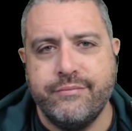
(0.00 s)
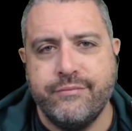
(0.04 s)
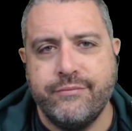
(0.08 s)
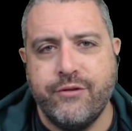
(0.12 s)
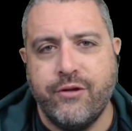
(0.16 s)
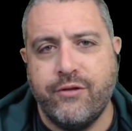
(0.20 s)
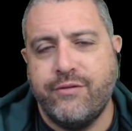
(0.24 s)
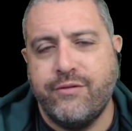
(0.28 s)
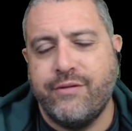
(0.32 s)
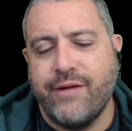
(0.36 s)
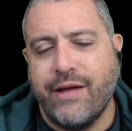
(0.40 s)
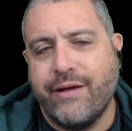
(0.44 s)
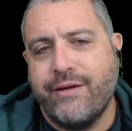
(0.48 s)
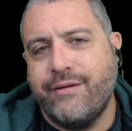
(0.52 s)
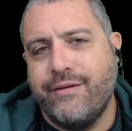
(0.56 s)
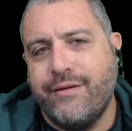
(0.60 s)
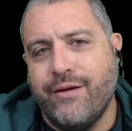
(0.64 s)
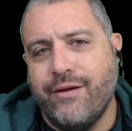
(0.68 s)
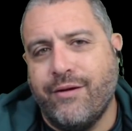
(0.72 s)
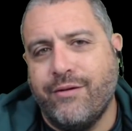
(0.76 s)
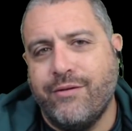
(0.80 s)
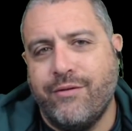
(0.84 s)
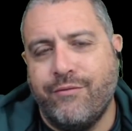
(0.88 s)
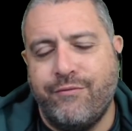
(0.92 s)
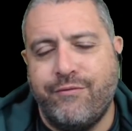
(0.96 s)
So it's like, you
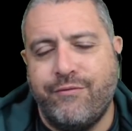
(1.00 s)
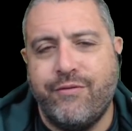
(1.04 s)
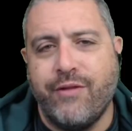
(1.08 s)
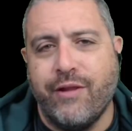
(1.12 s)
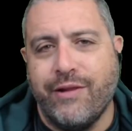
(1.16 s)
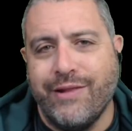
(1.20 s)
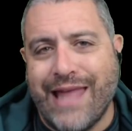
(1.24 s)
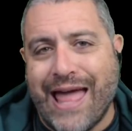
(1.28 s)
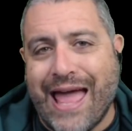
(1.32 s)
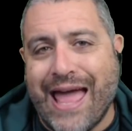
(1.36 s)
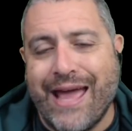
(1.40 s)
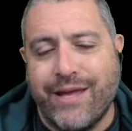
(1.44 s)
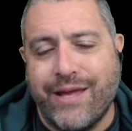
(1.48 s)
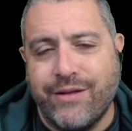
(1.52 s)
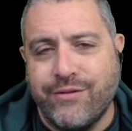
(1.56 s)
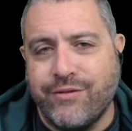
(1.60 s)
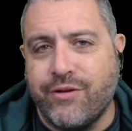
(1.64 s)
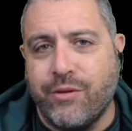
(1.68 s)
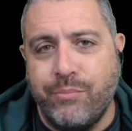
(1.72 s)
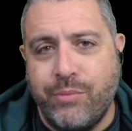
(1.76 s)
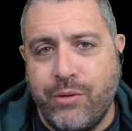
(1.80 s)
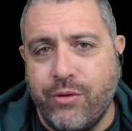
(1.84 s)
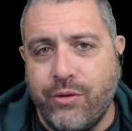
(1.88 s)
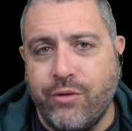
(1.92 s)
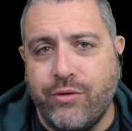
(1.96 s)
know, the lag is a
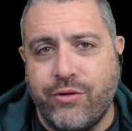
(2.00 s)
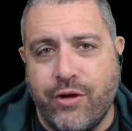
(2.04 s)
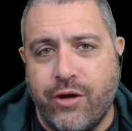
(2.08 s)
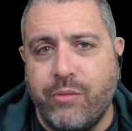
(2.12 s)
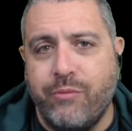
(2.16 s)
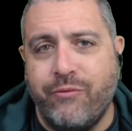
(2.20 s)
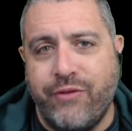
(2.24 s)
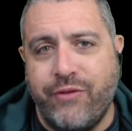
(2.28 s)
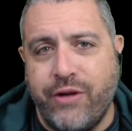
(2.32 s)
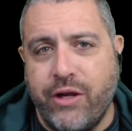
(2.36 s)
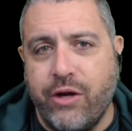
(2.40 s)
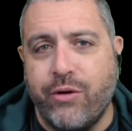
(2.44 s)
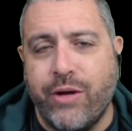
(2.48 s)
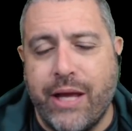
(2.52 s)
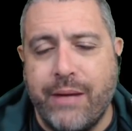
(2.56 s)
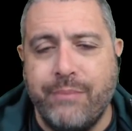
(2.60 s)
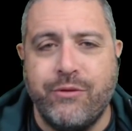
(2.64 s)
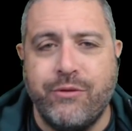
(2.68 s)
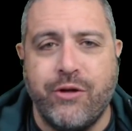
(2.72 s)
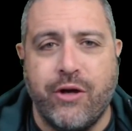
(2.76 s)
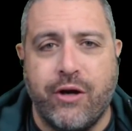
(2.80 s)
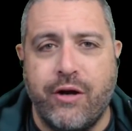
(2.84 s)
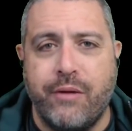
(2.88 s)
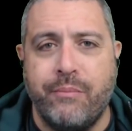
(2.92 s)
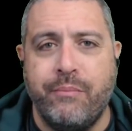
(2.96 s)
computer term, a video game
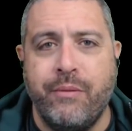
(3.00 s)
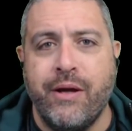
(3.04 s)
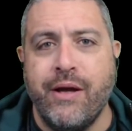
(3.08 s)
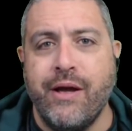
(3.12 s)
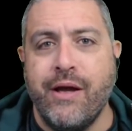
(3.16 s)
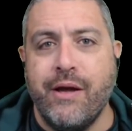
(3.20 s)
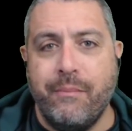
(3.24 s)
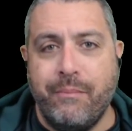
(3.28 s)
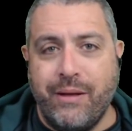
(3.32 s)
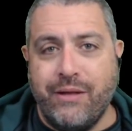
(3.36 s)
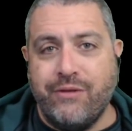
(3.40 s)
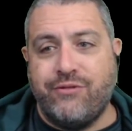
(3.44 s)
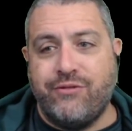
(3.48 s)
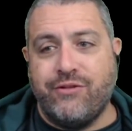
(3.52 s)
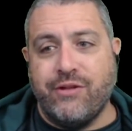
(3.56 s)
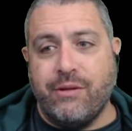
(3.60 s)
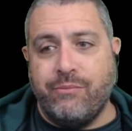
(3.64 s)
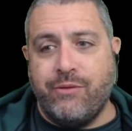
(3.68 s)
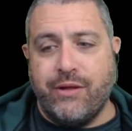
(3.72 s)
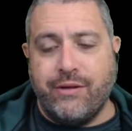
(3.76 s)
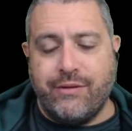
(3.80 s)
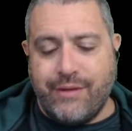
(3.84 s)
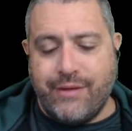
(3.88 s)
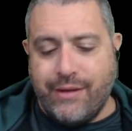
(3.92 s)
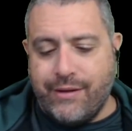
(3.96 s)
term. It means
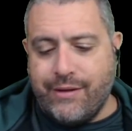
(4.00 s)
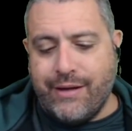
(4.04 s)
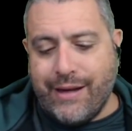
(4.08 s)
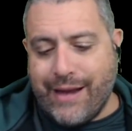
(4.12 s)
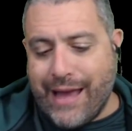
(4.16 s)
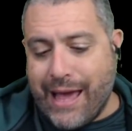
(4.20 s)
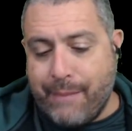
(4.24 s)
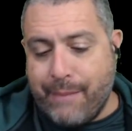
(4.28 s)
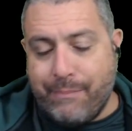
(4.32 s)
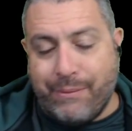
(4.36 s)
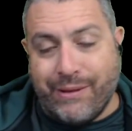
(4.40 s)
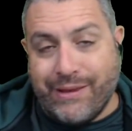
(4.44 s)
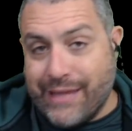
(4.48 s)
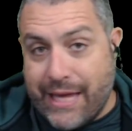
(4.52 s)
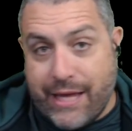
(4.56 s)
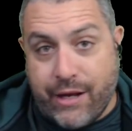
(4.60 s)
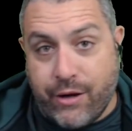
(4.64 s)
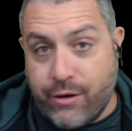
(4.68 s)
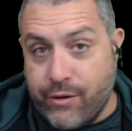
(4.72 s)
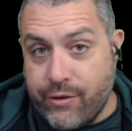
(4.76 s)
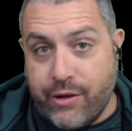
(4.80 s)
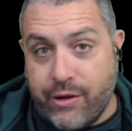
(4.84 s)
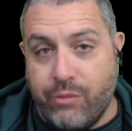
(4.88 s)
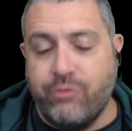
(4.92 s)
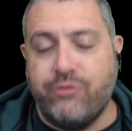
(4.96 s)
something didn't, it happened
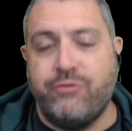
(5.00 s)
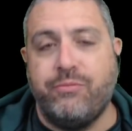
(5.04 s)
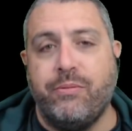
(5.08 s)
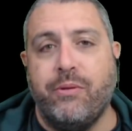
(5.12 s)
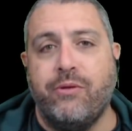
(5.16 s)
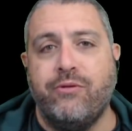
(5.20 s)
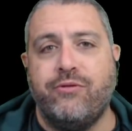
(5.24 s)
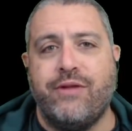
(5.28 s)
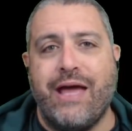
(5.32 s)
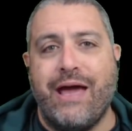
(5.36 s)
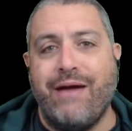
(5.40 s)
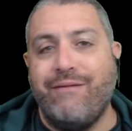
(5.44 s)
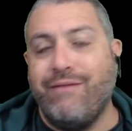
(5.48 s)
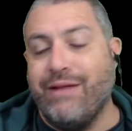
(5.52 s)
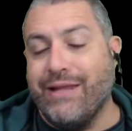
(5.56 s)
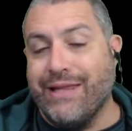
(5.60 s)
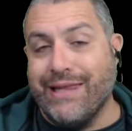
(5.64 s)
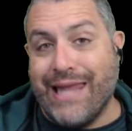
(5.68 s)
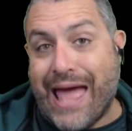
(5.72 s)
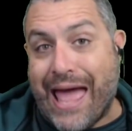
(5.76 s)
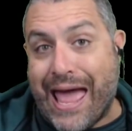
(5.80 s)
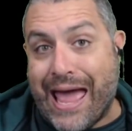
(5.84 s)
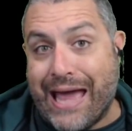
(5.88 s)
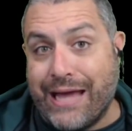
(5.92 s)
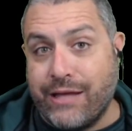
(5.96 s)
later than it was supposed to have. It
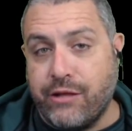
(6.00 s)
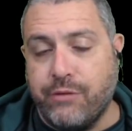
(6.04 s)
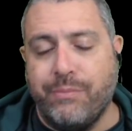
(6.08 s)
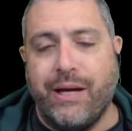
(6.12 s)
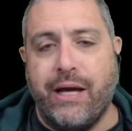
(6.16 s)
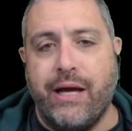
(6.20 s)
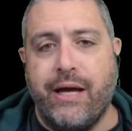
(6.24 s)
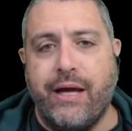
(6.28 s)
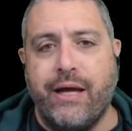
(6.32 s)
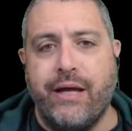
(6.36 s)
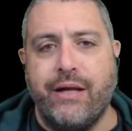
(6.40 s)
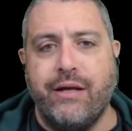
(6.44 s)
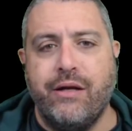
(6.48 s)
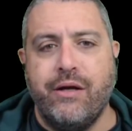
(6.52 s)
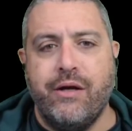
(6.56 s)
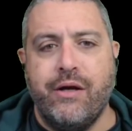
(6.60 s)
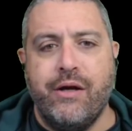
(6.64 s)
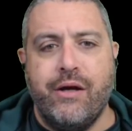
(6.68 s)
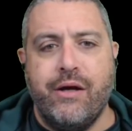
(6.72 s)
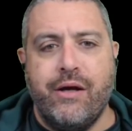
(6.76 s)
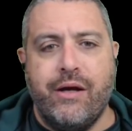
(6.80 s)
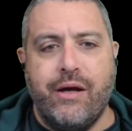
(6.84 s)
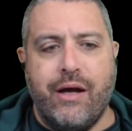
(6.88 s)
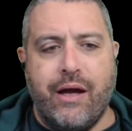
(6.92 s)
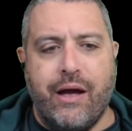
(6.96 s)
lagged behind.
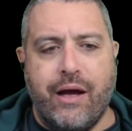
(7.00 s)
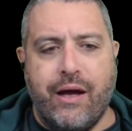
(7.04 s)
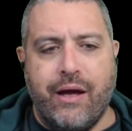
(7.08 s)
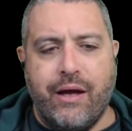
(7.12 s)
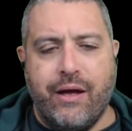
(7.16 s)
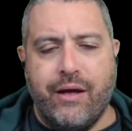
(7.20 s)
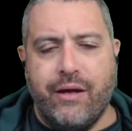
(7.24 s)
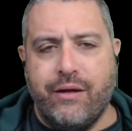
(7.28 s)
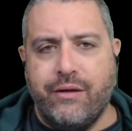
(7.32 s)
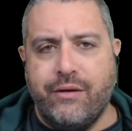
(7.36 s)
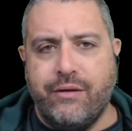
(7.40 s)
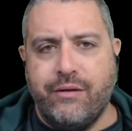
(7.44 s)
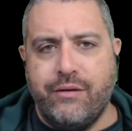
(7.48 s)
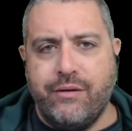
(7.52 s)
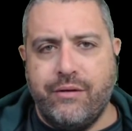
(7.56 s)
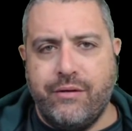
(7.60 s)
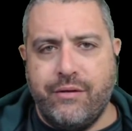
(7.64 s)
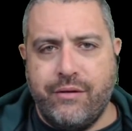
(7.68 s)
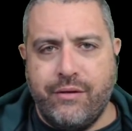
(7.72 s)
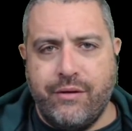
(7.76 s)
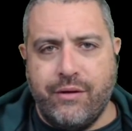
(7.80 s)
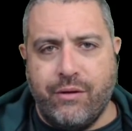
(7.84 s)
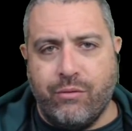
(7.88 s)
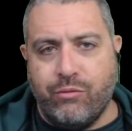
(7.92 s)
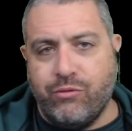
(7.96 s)
There
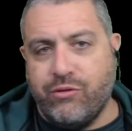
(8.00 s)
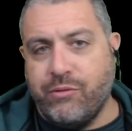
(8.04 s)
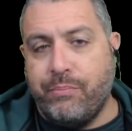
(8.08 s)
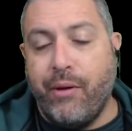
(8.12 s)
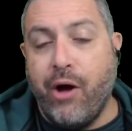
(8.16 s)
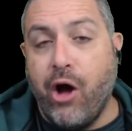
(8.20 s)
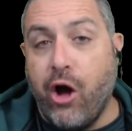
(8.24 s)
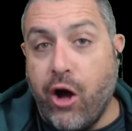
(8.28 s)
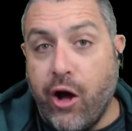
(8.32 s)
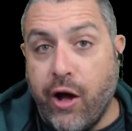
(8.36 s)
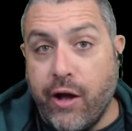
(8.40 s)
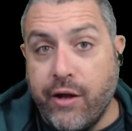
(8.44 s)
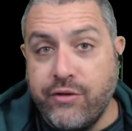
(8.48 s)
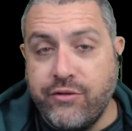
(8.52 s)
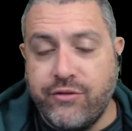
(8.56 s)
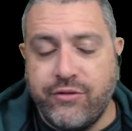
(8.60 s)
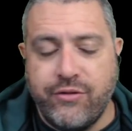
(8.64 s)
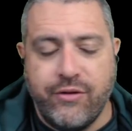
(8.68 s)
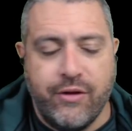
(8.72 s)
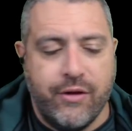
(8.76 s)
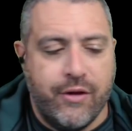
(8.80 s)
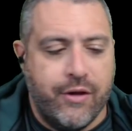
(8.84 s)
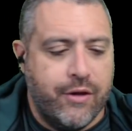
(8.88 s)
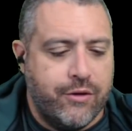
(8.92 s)
was a pause.